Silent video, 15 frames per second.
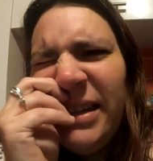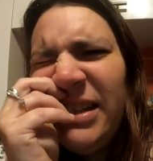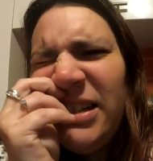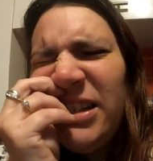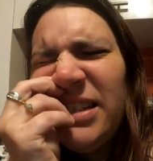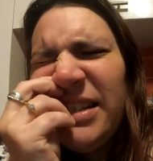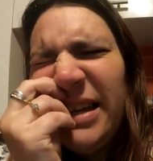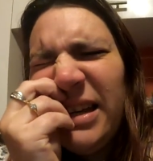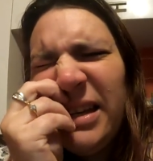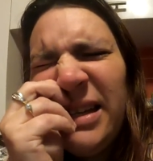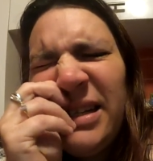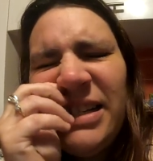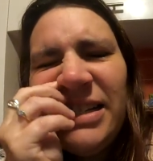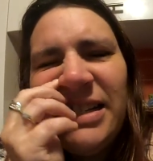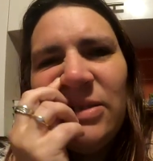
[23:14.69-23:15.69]
it just get,
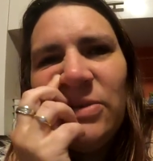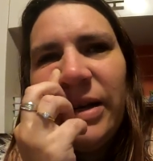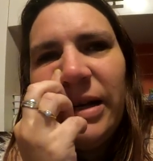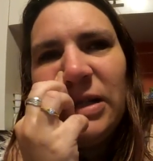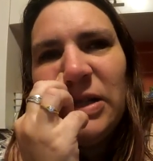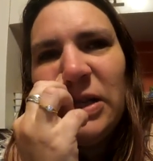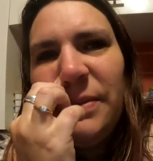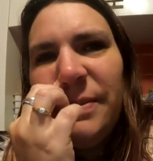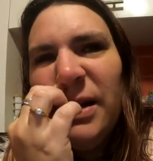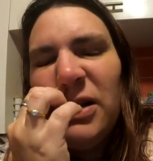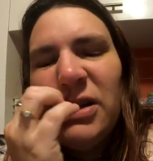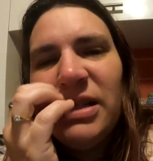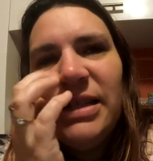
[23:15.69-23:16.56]
it just all gets too much.